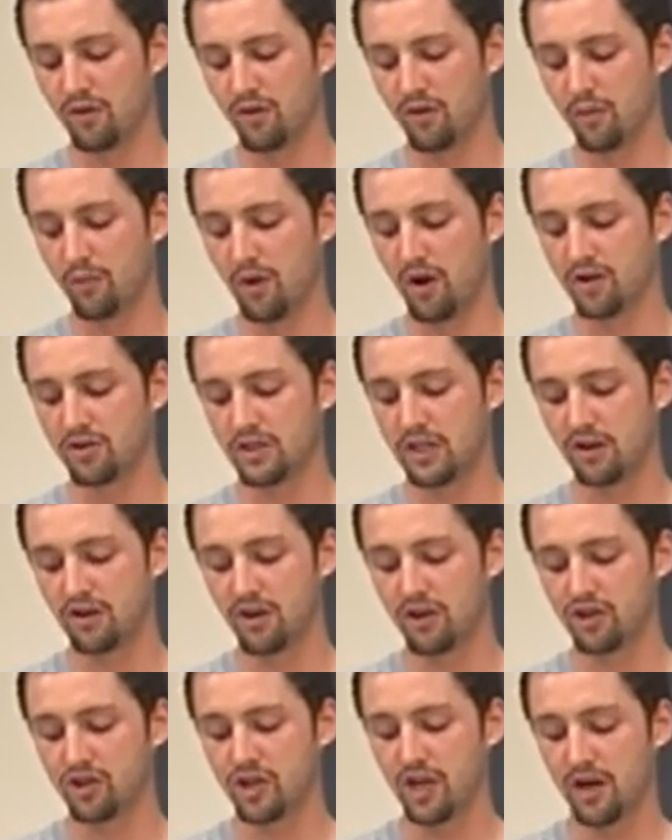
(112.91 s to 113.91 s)
the
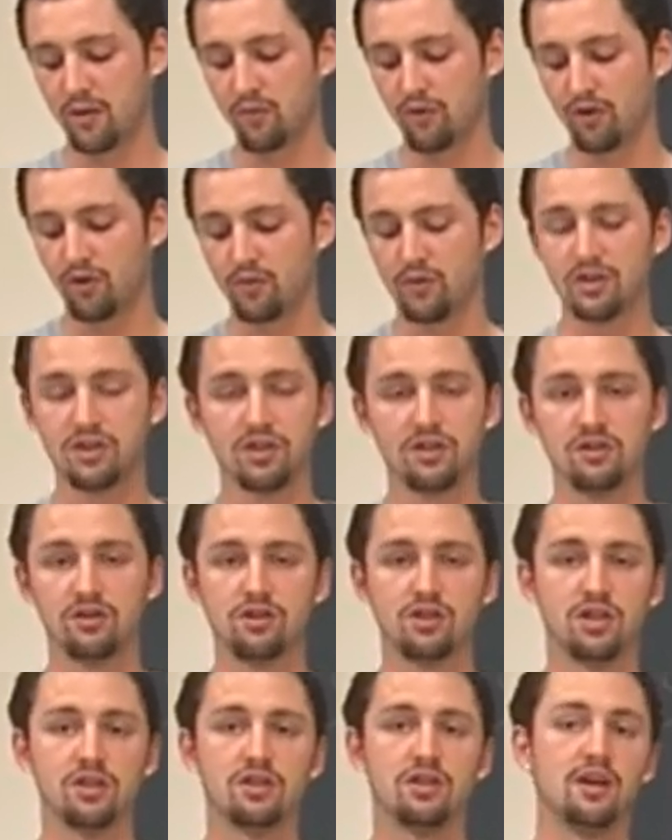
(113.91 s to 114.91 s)
posterior chamber, which is
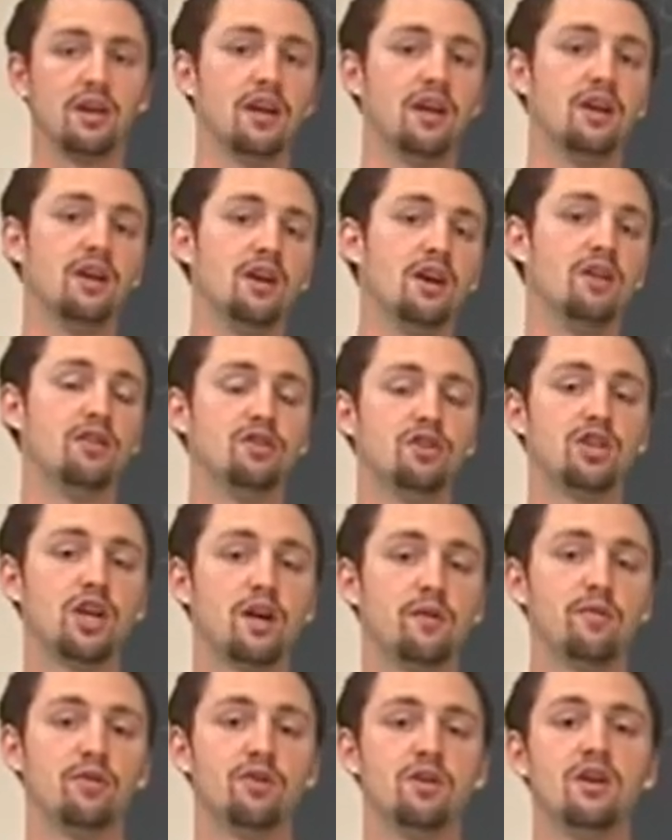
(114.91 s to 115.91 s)
just again another
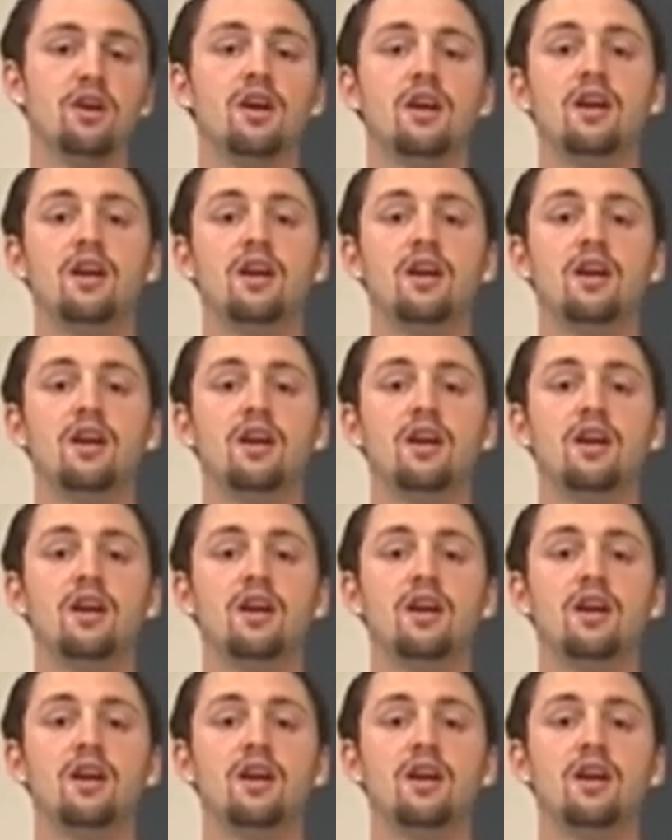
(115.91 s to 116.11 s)
chamber